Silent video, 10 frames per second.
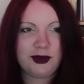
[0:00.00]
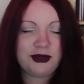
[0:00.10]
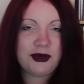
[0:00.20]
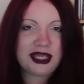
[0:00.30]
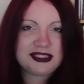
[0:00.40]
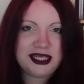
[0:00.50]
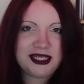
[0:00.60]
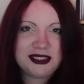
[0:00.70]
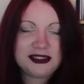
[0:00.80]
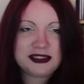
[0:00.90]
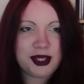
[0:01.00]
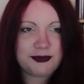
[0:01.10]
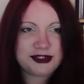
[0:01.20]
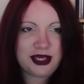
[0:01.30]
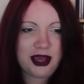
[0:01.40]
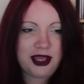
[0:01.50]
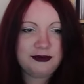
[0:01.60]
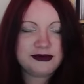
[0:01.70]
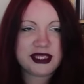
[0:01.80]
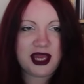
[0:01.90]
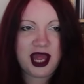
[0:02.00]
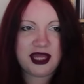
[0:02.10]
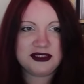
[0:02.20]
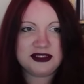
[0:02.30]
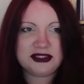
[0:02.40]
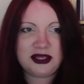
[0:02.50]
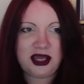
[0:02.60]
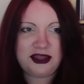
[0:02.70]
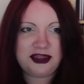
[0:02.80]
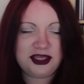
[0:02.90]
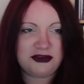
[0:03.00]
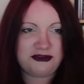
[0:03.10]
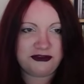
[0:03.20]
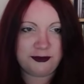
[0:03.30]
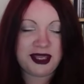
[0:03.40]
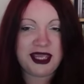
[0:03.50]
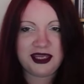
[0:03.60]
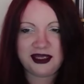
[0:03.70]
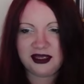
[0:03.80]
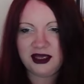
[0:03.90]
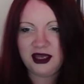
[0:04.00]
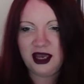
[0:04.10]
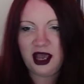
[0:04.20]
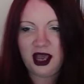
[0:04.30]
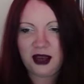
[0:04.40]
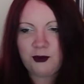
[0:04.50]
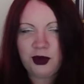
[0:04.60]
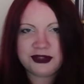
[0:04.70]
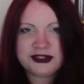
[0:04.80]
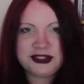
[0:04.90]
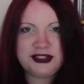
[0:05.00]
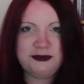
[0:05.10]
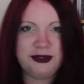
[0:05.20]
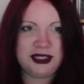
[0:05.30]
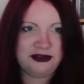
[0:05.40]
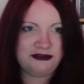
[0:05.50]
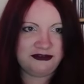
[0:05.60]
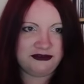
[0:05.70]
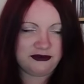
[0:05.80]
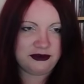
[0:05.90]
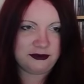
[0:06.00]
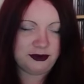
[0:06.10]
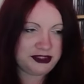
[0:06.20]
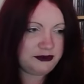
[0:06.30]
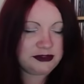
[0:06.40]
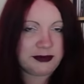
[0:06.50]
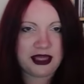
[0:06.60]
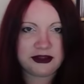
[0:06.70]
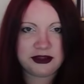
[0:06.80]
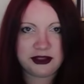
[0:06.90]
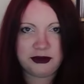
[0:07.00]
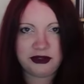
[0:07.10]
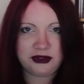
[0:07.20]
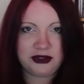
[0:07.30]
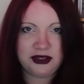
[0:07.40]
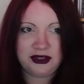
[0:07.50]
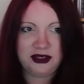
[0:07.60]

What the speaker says: We all get taken in sometimes. And I think for me, I wanted to believe the person was better than they were.